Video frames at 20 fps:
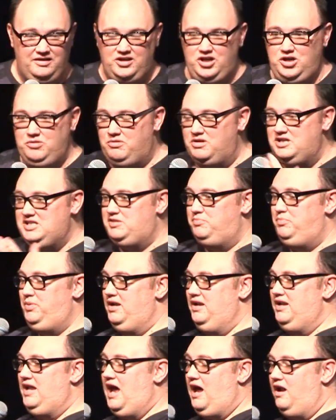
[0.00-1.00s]
you want to spit
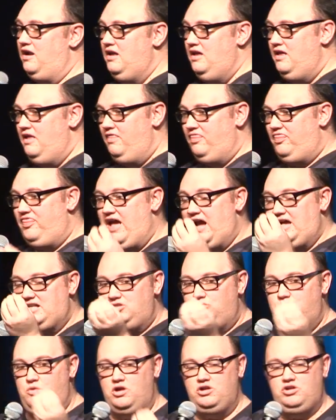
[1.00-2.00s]
it out.
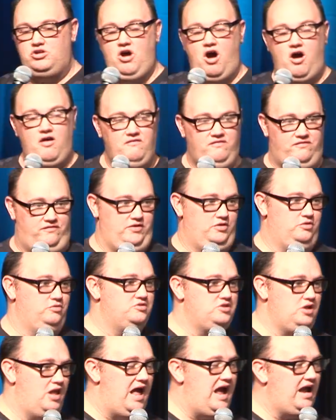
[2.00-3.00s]
That's what God
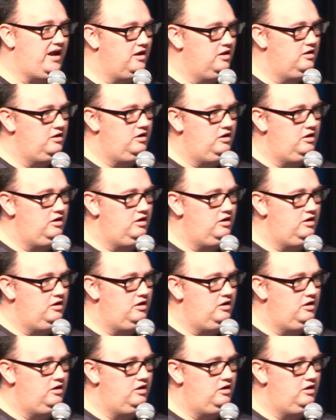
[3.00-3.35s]
feels like